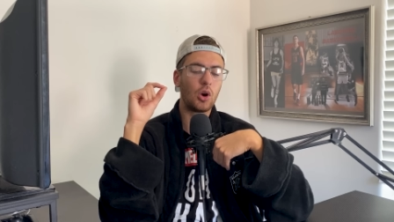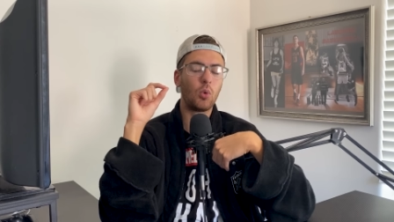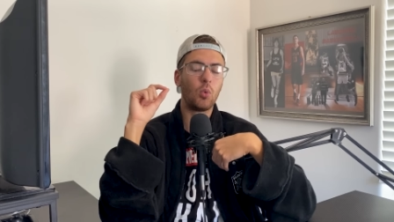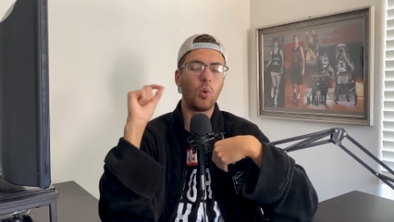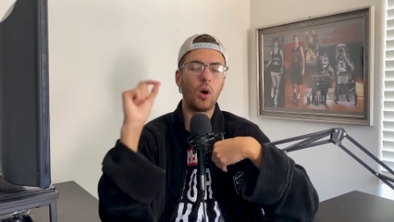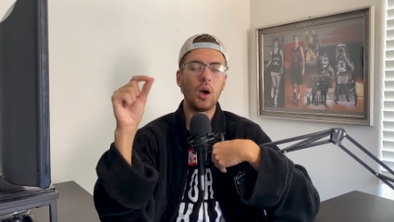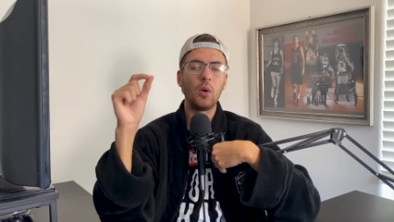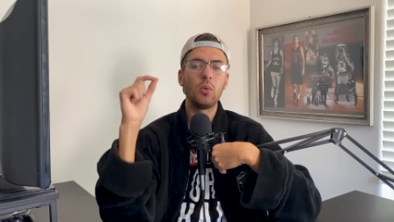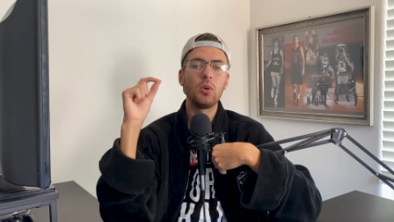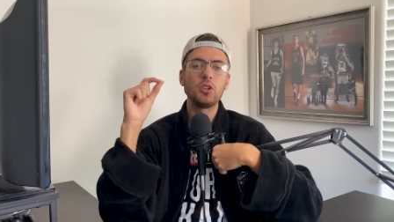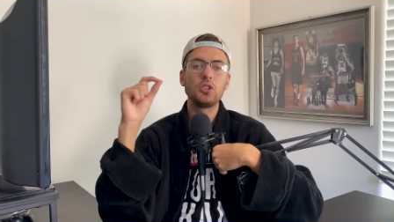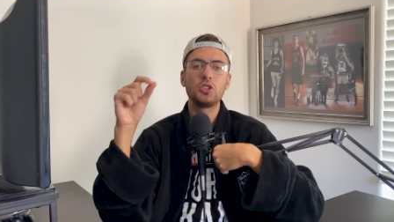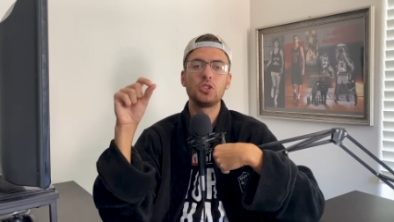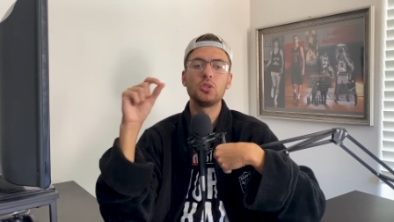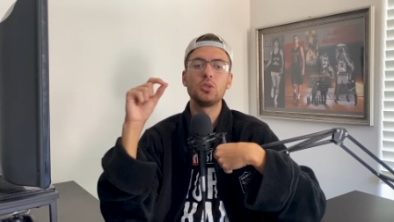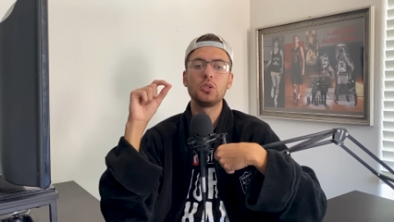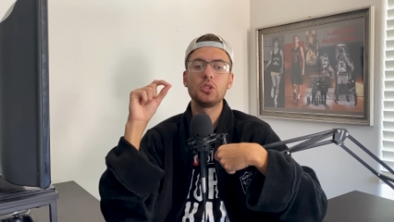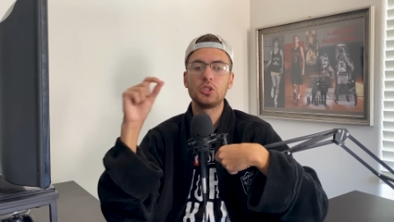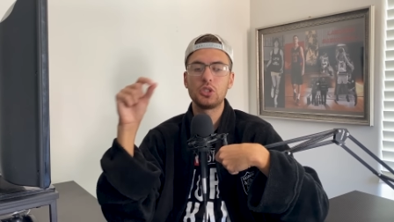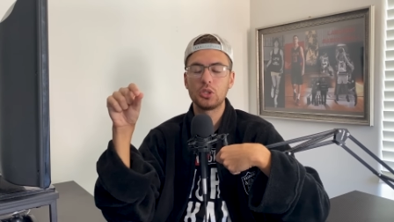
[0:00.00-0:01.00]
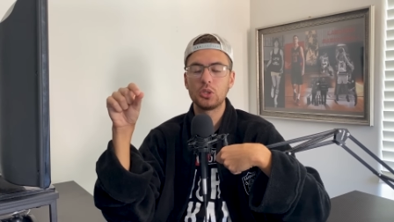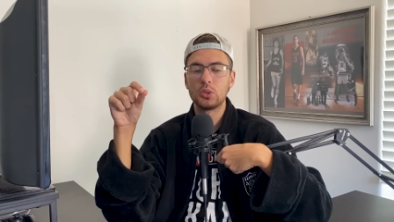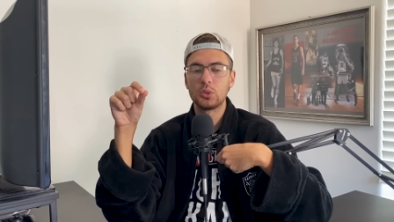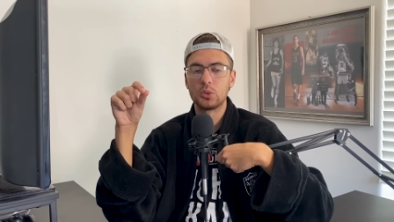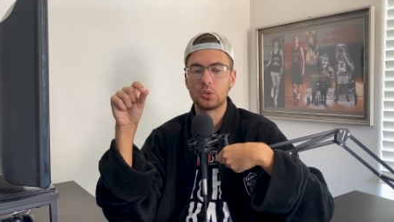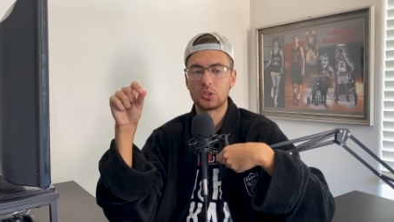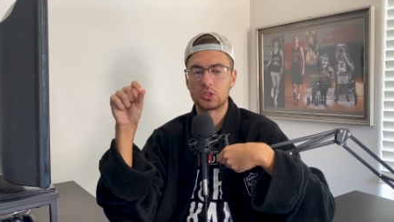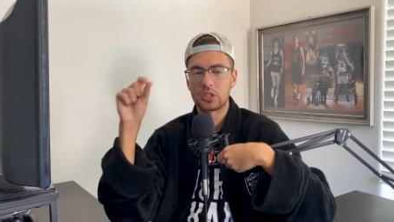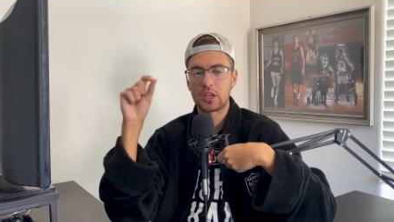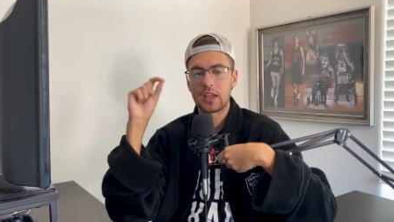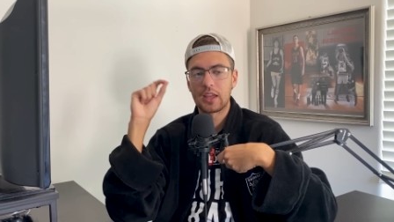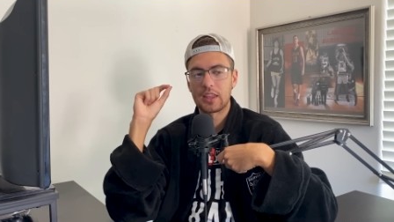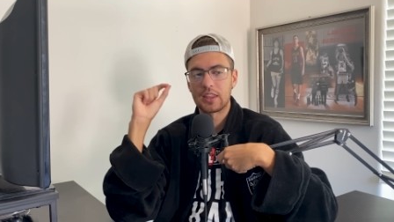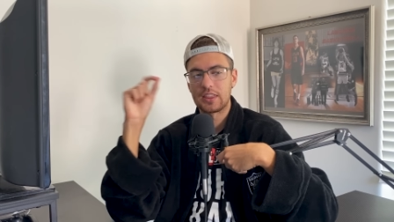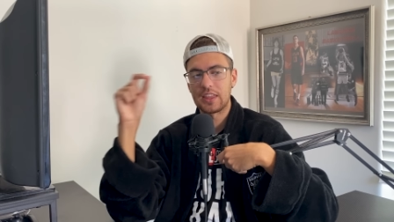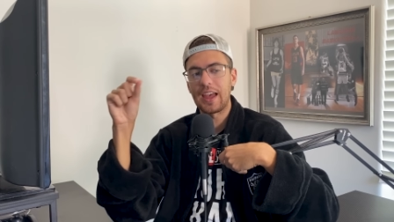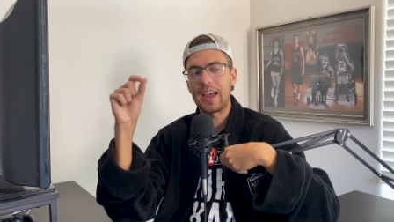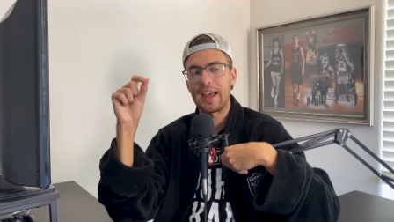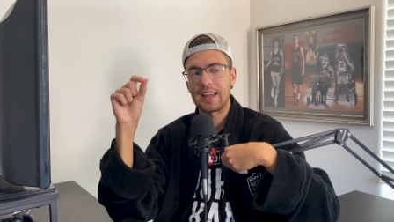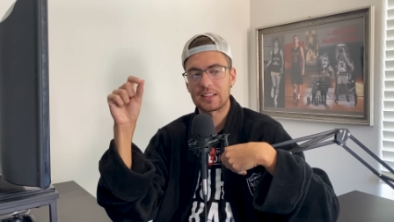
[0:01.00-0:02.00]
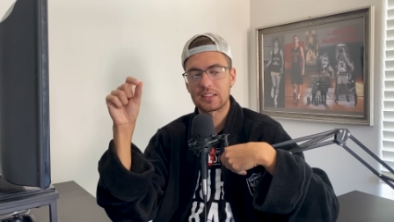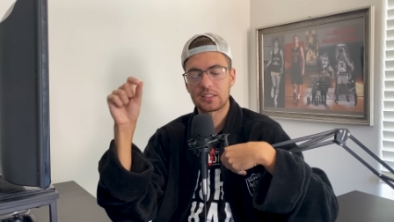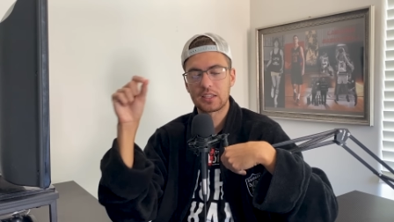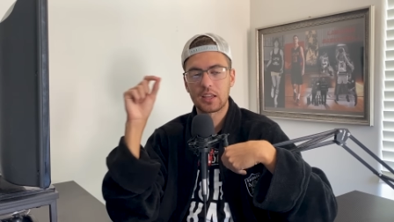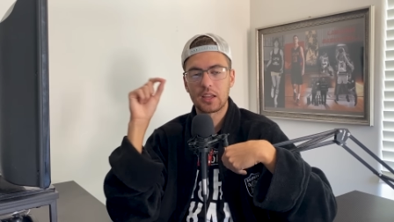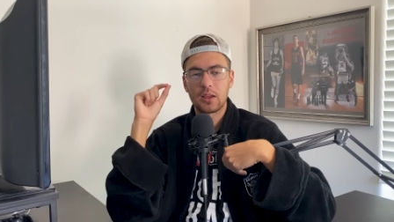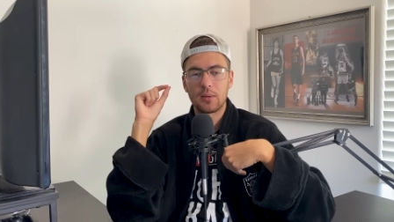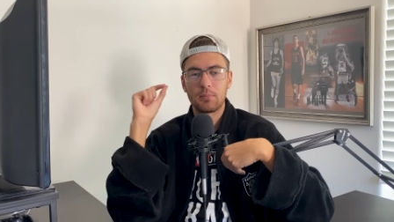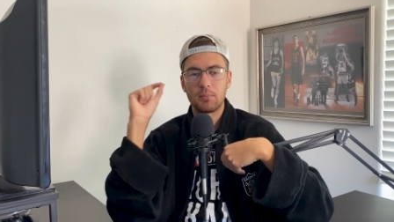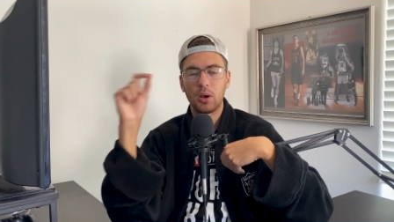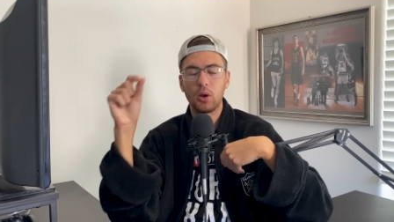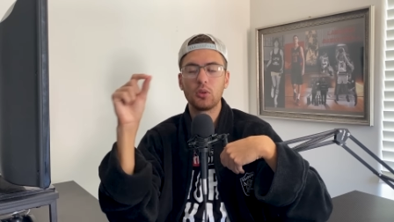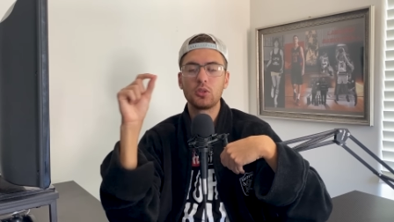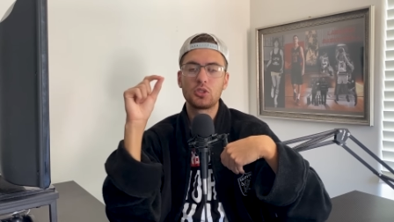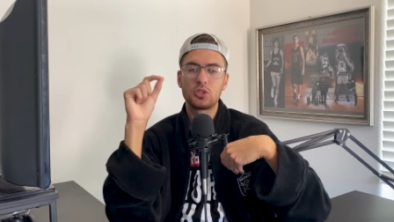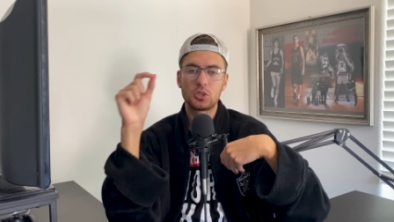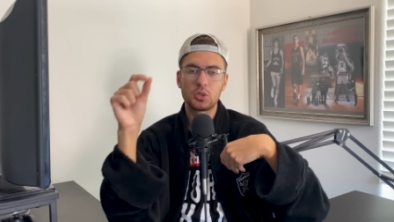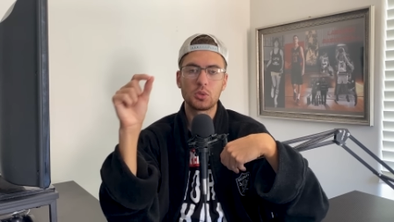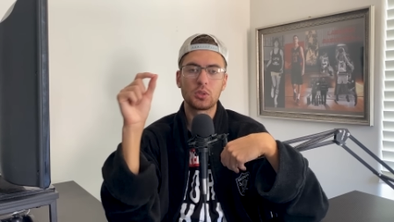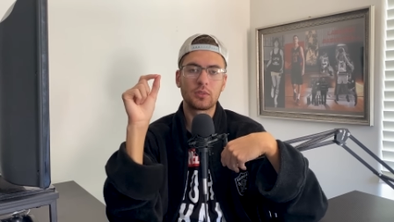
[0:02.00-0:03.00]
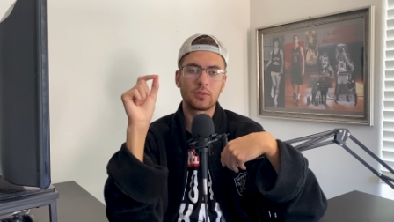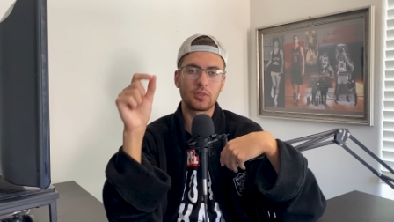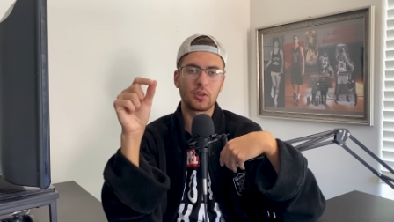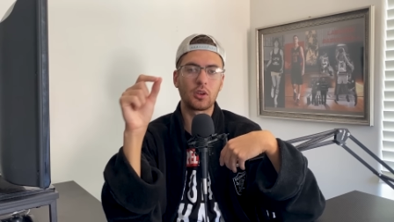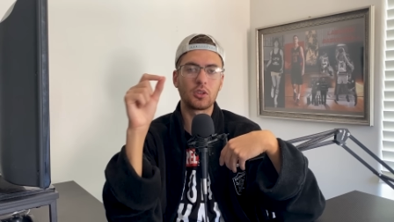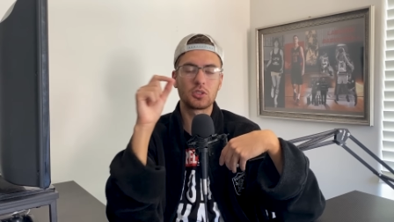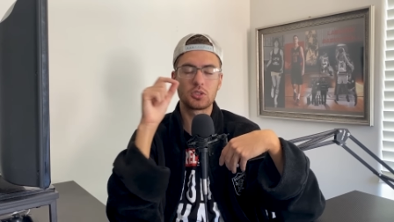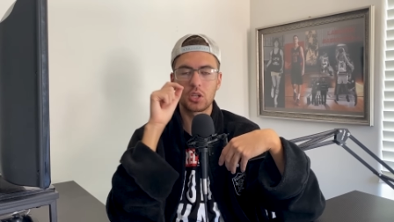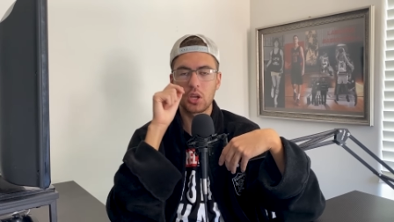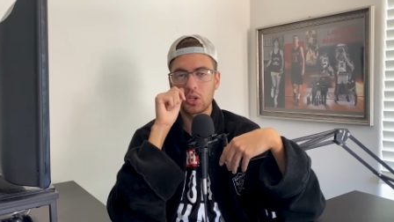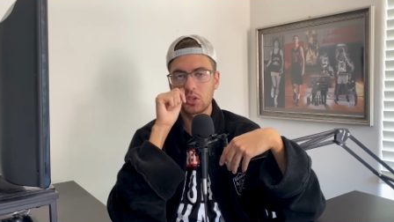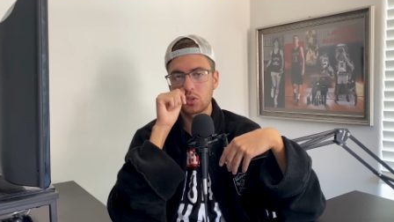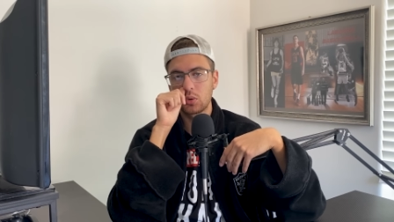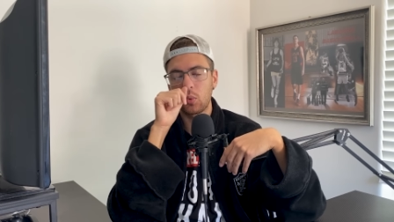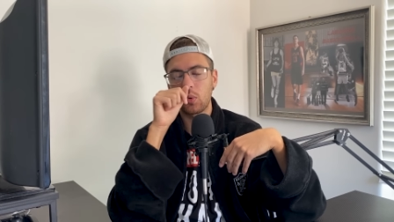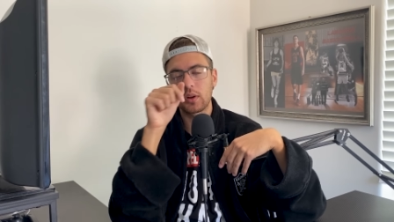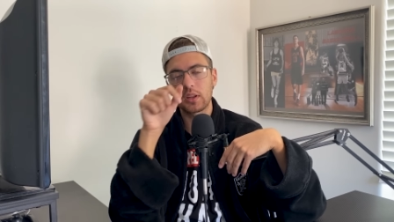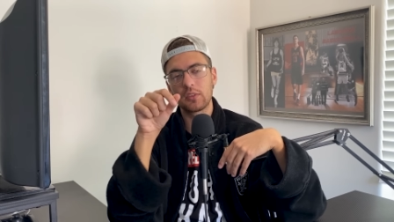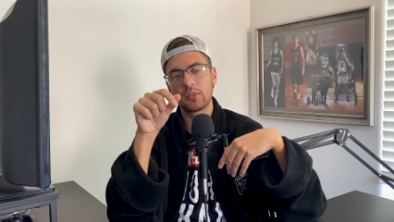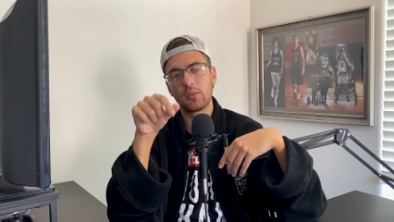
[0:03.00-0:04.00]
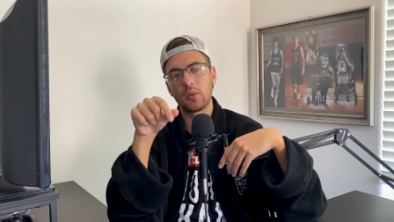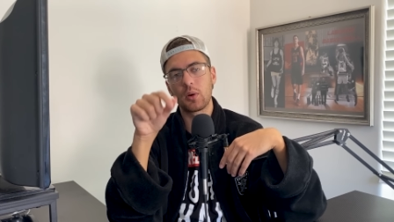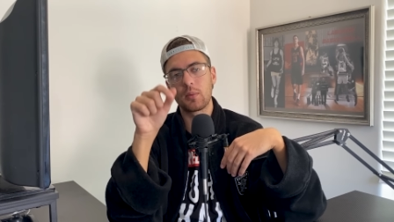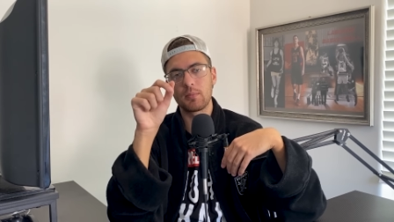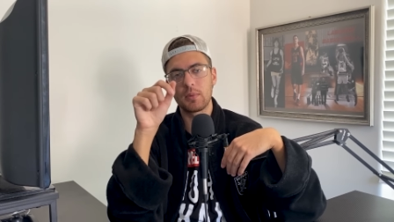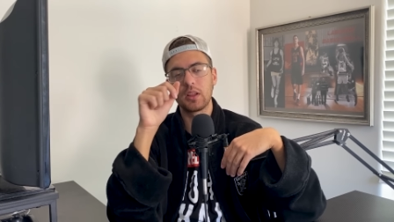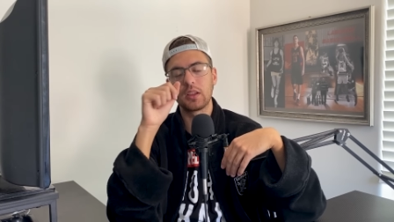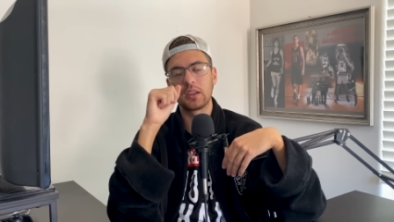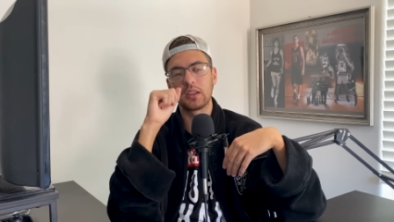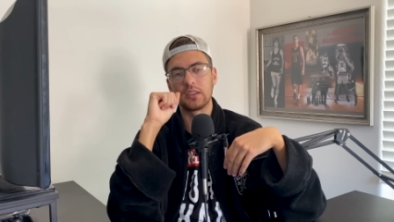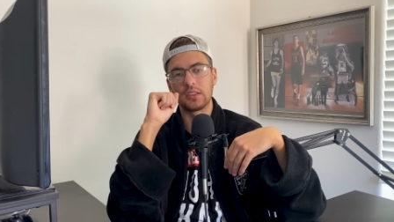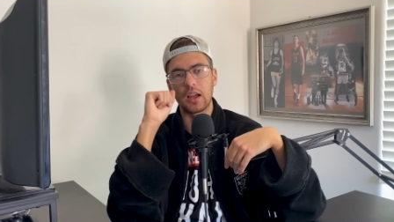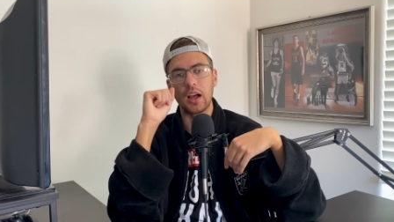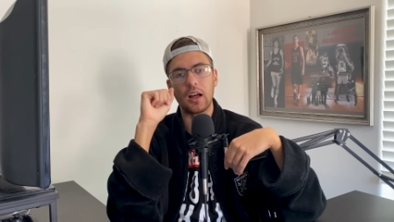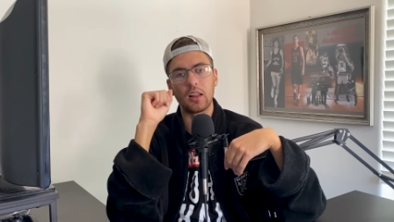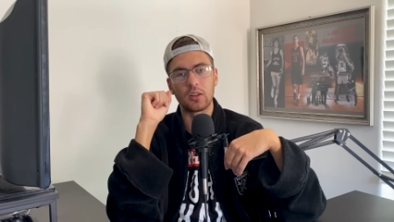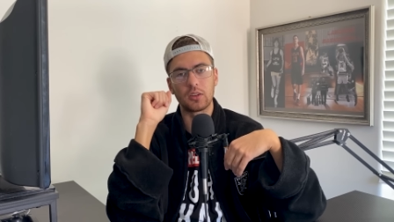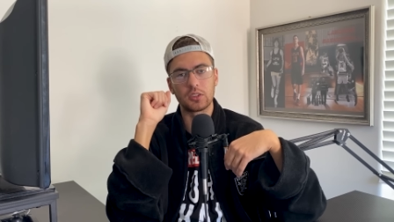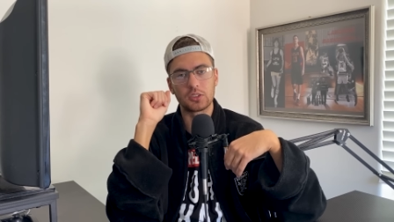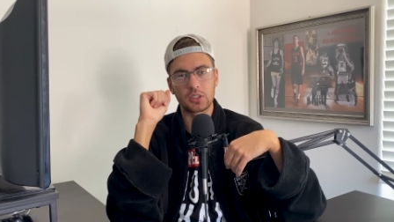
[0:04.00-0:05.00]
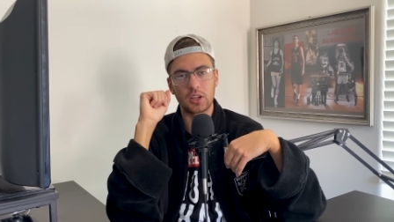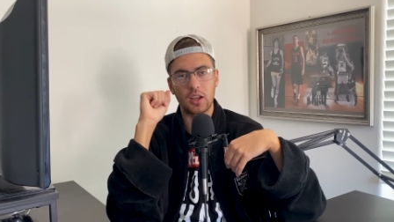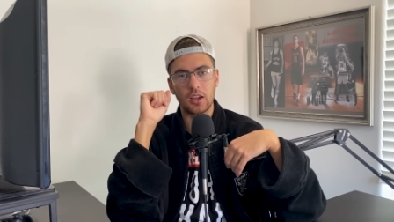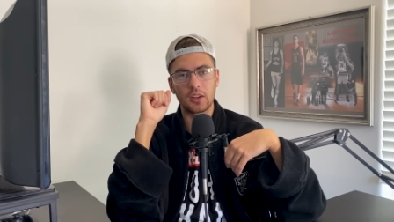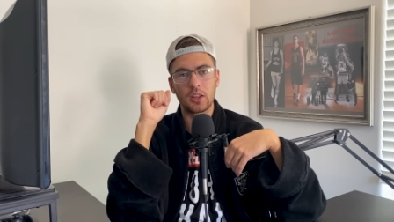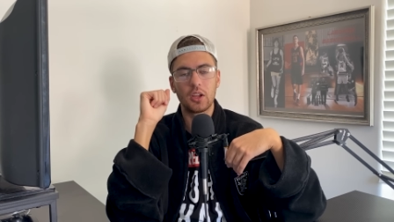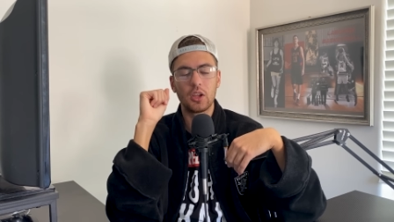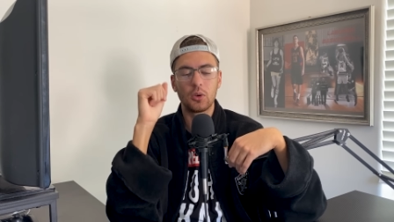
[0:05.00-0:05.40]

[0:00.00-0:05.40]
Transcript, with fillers: What would you use that post-June 1st $24 million on?